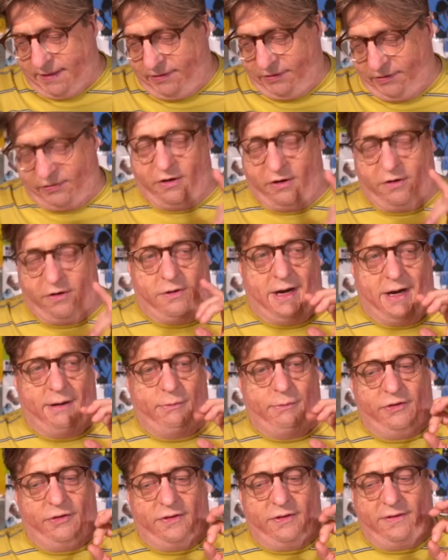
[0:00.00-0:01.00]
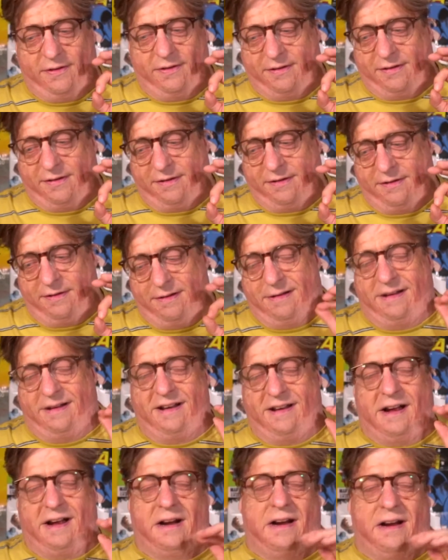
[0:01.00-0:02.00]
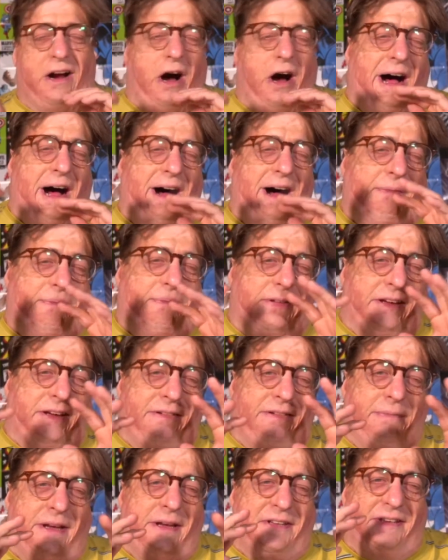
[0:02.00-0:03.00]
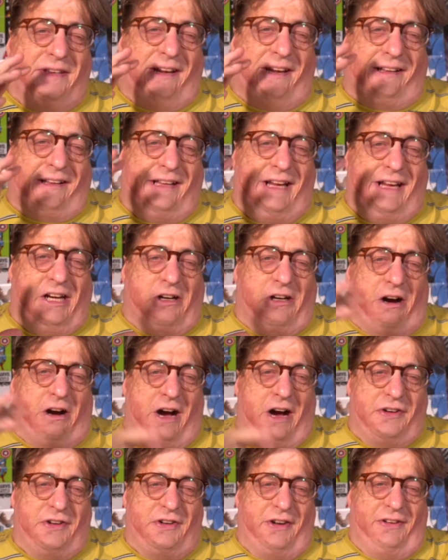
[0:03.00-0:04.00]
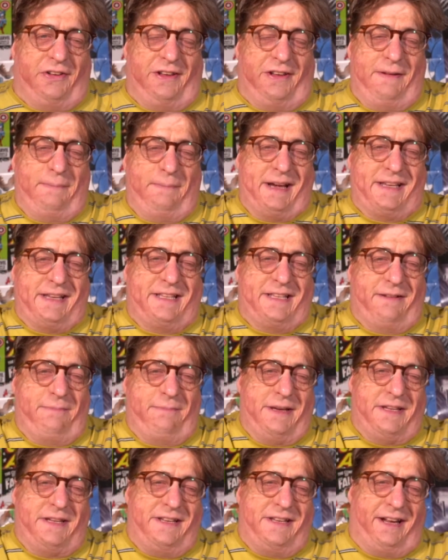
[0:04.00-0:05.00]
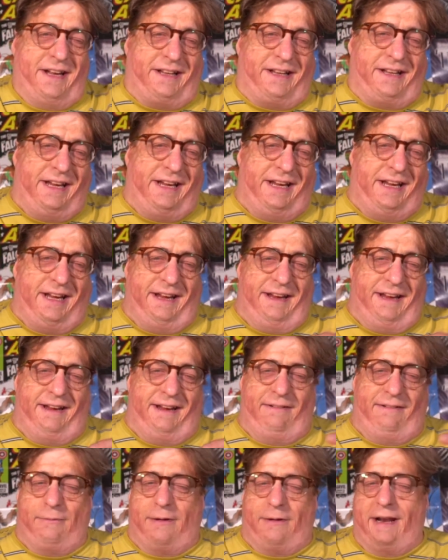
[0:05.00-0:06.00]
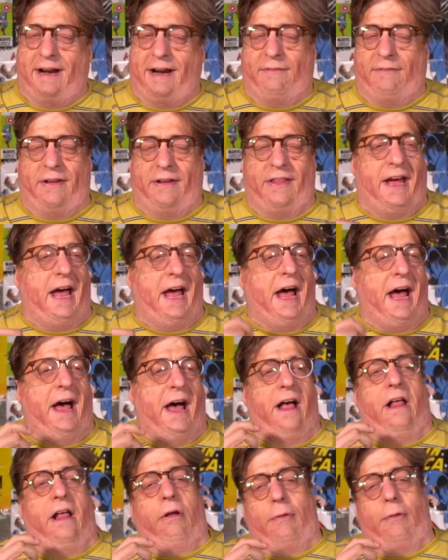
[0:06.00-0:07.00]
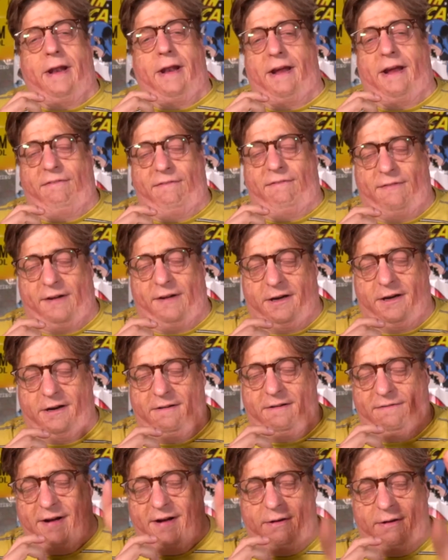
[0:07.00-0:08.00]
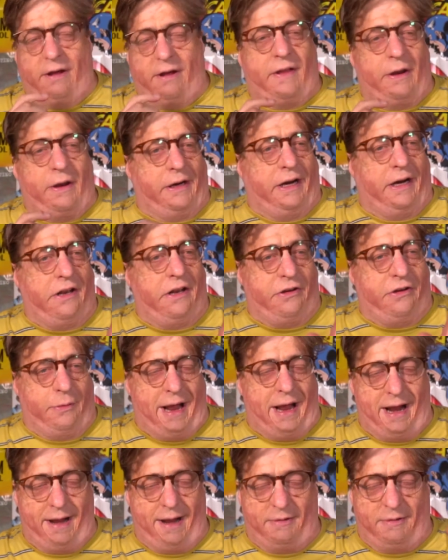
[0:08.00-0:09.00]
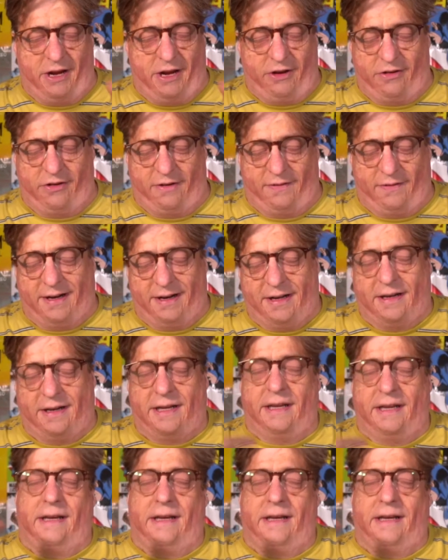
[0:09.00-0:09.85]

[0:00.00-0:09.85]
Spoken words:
So I was optimistically, cautiously, pessimistically, whatever the hell, when I found out they were going to do an adaptation of it.